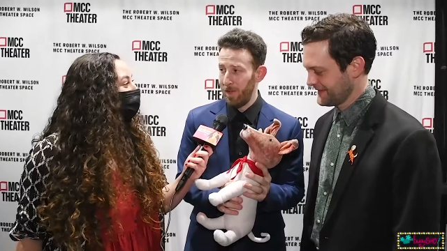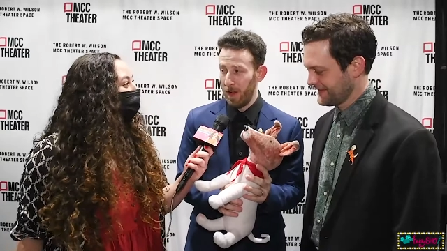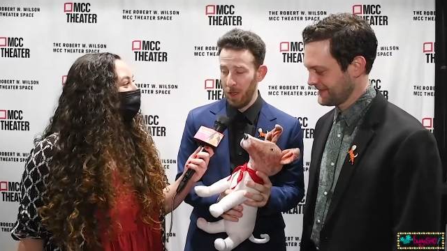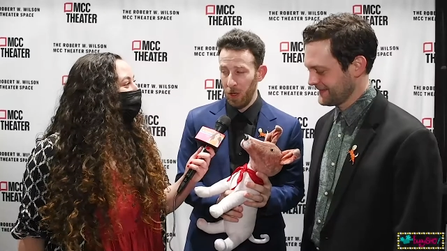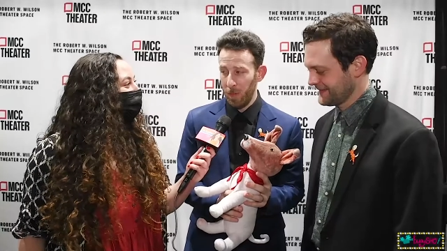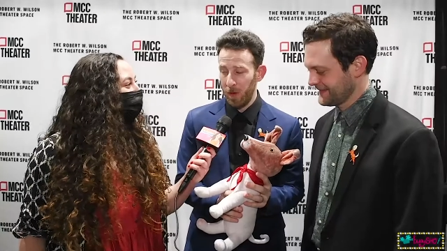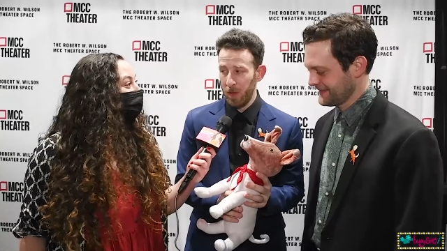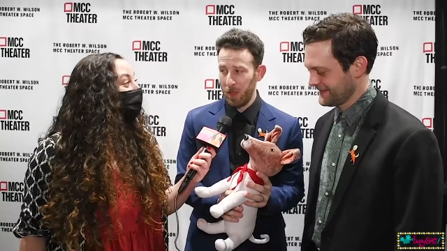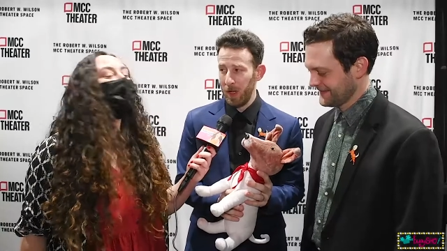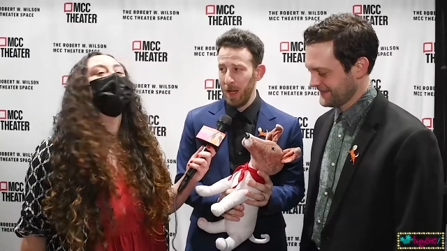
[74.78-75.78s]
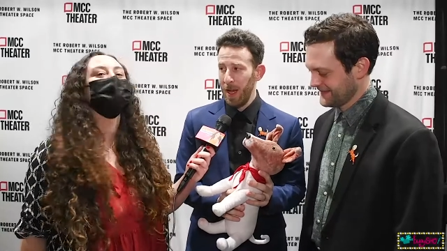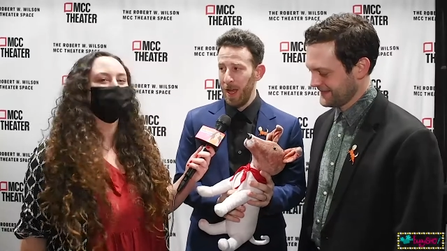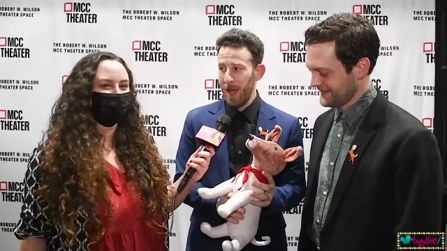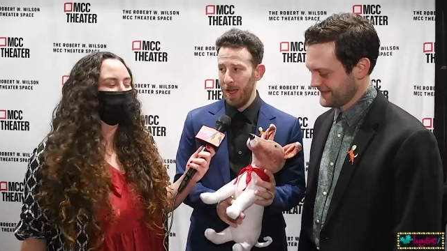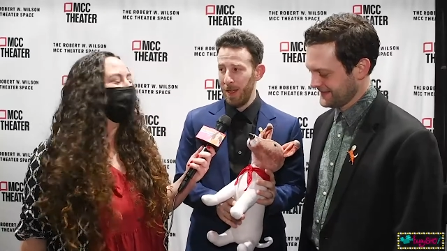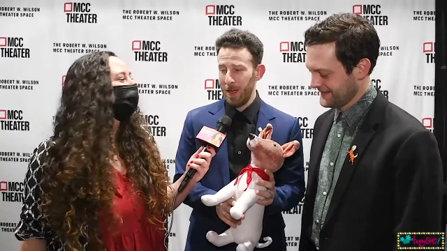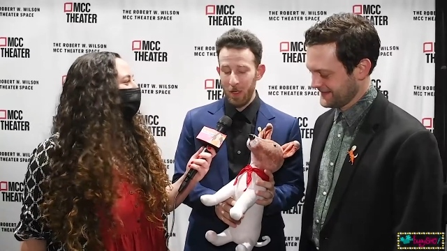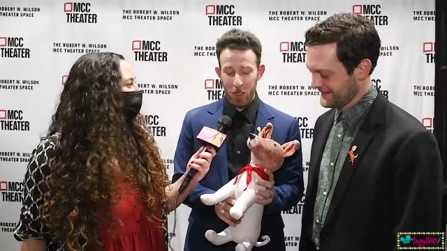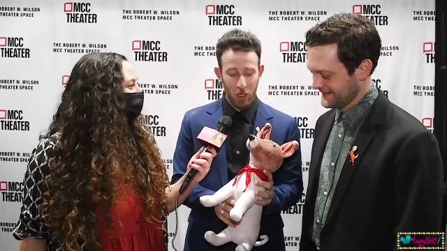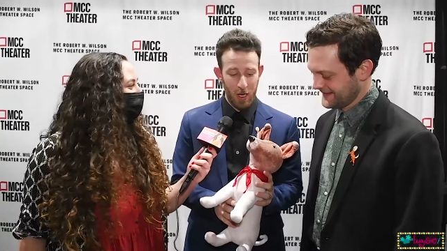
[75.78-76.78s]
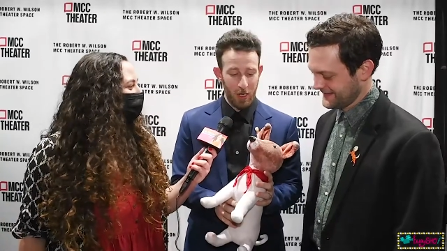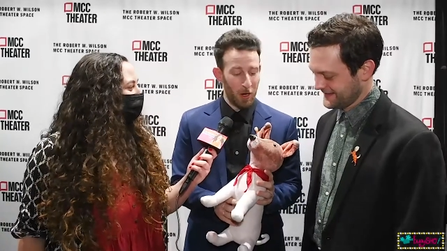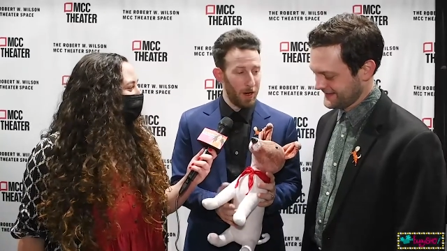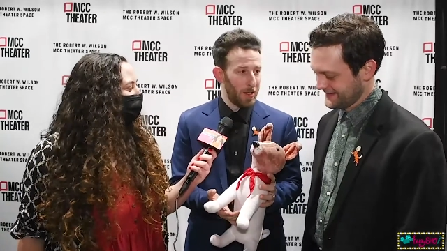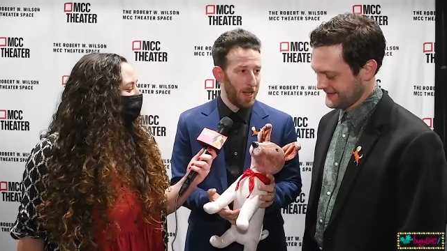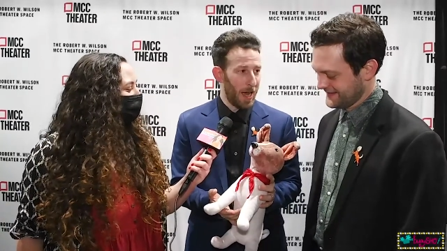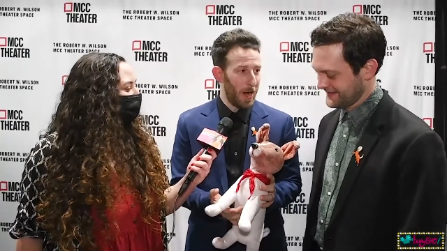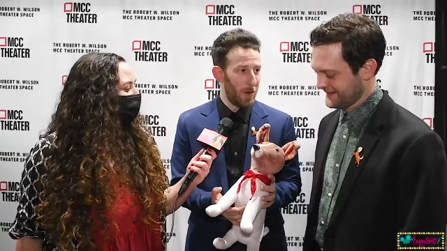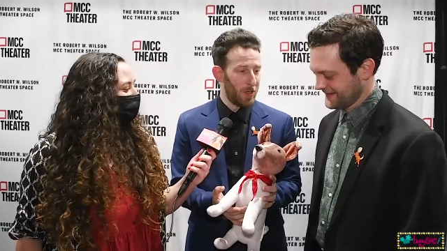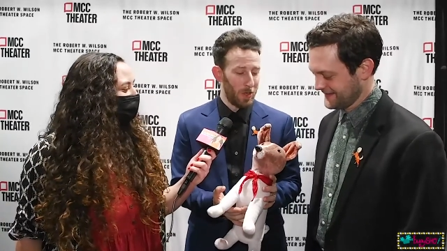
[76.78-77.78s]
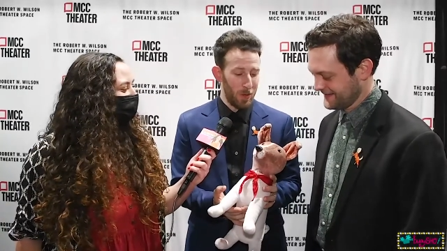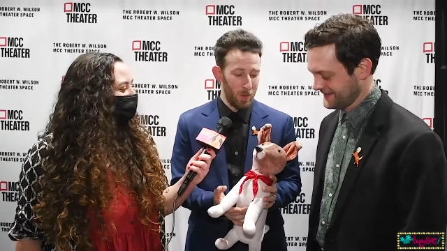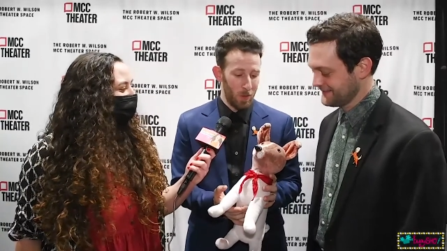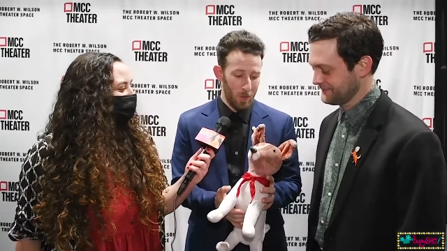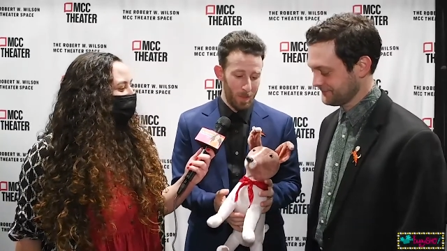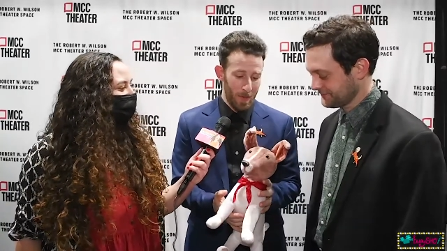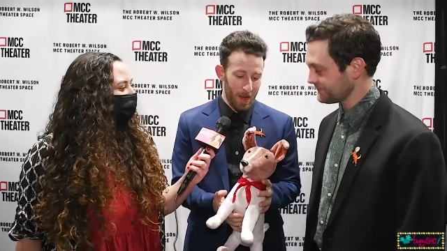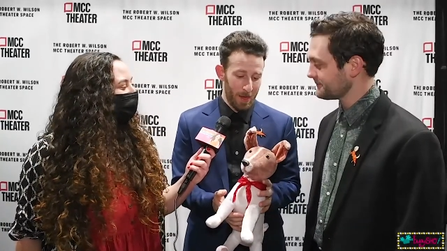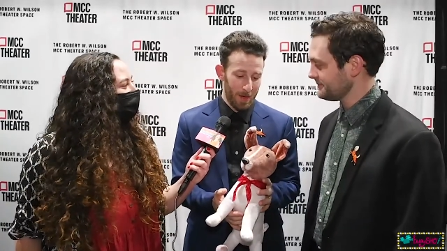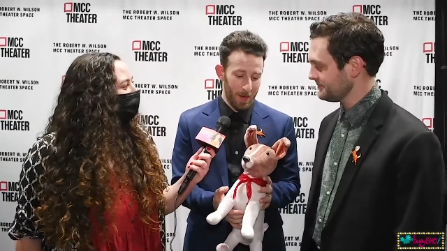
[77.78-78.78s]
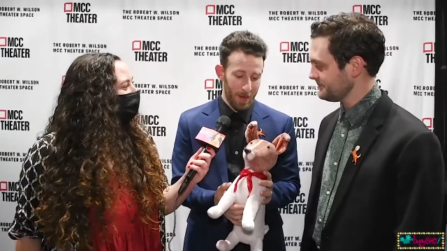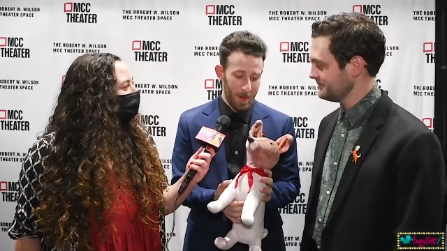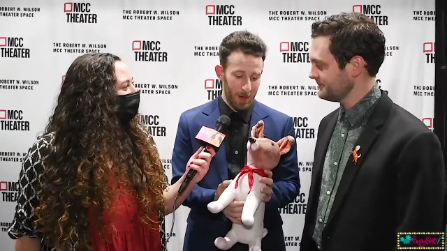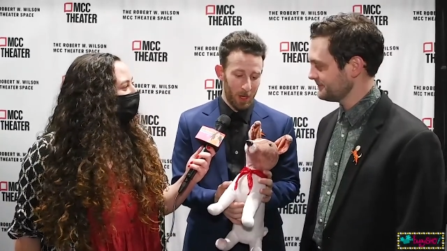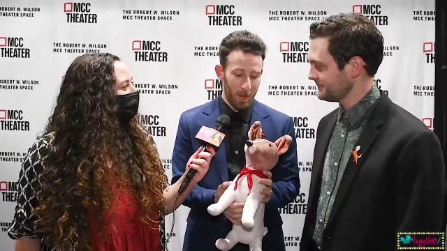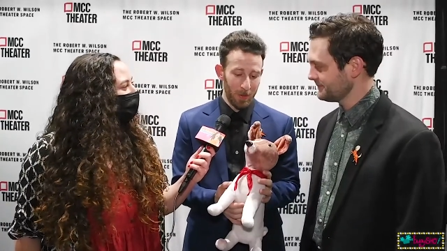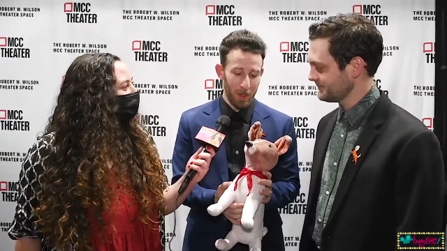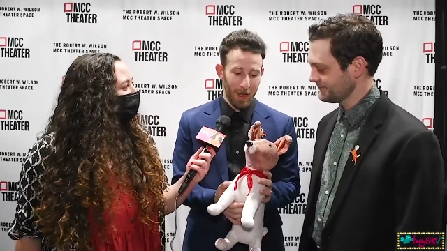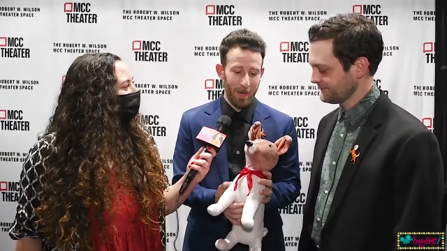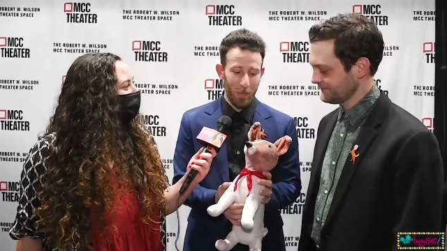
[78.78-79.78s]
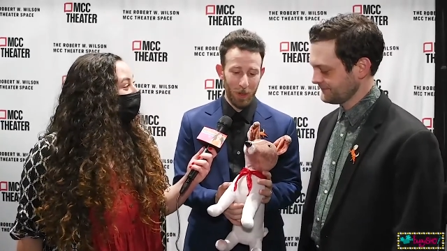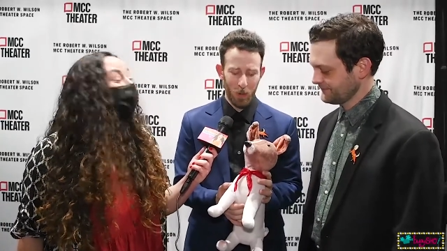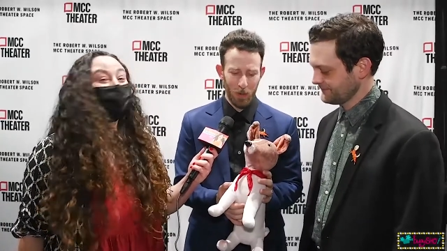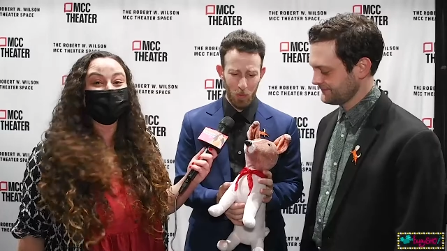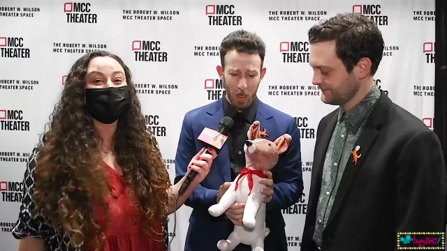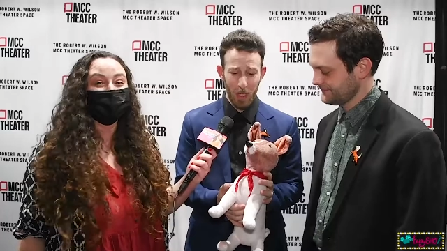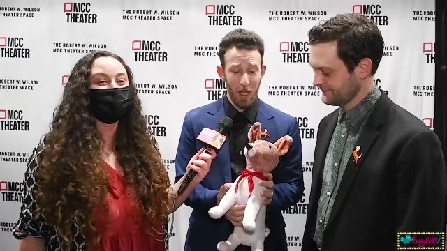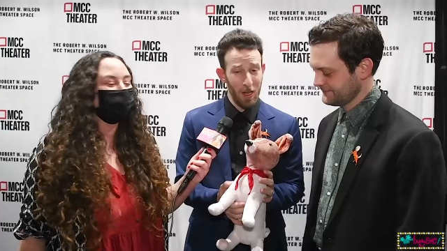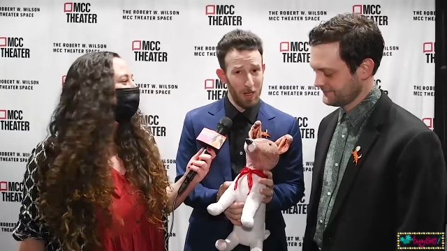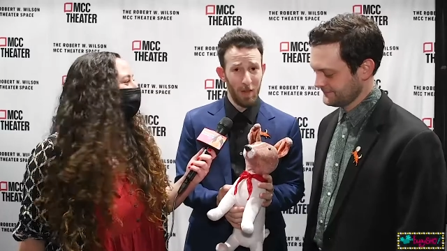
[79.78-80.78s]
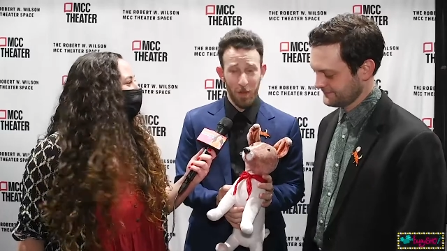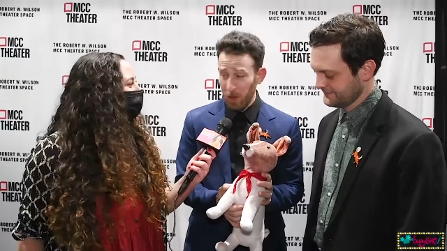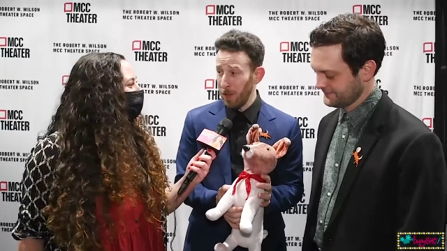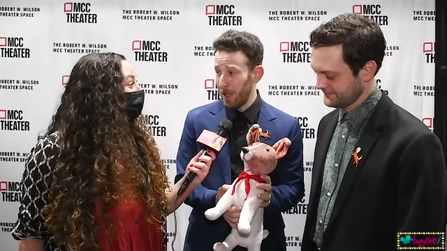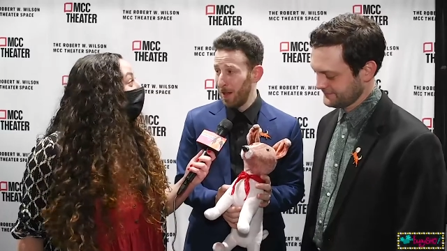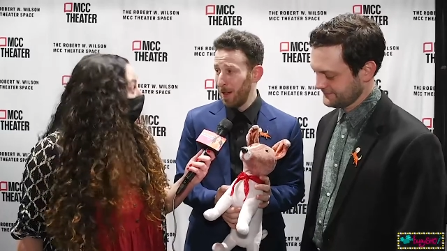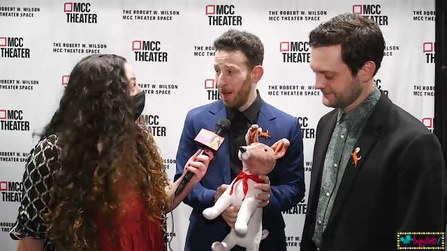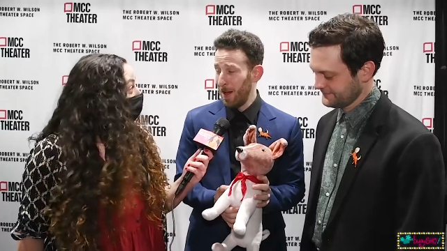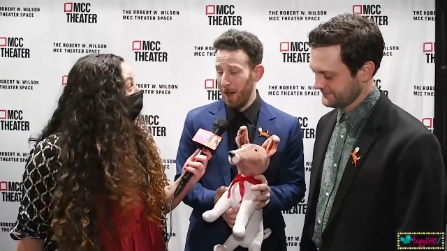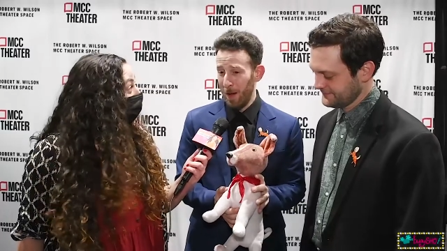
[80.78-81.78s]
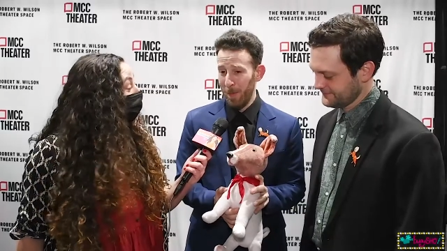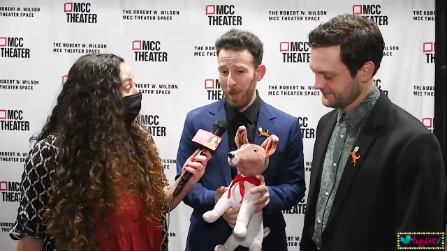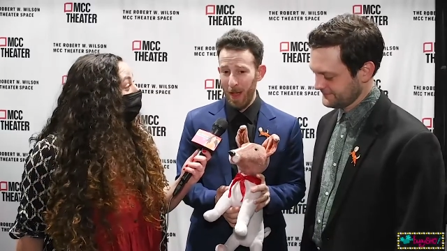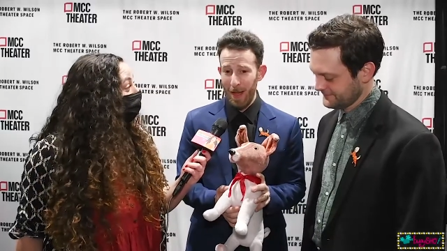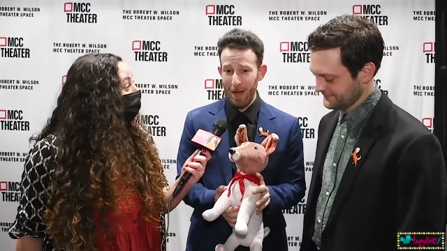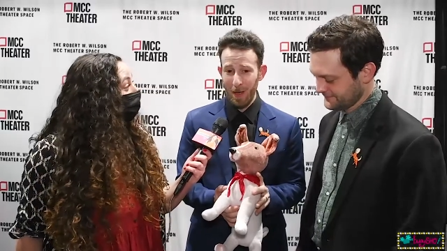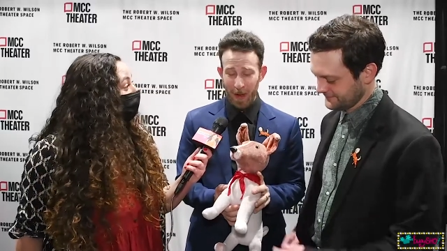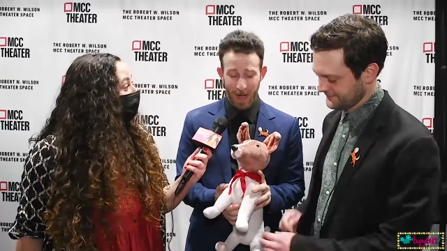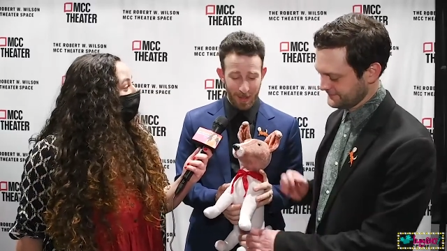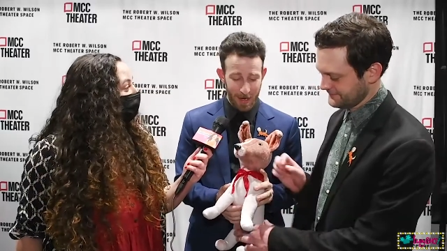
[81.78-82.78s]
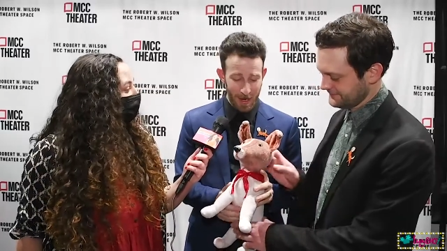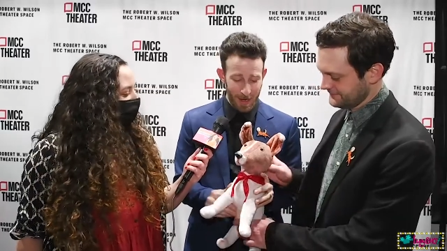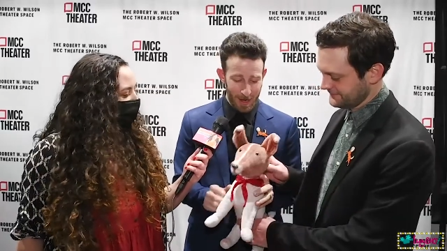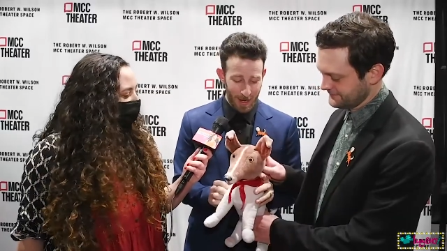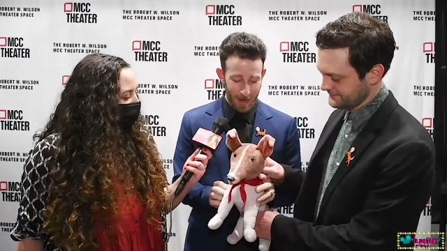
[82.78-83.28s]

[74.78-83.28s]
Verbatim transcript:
Speaker 1: Villalobos. And she taught us how to make, make her come to life, which was really difficult um, and painstaking.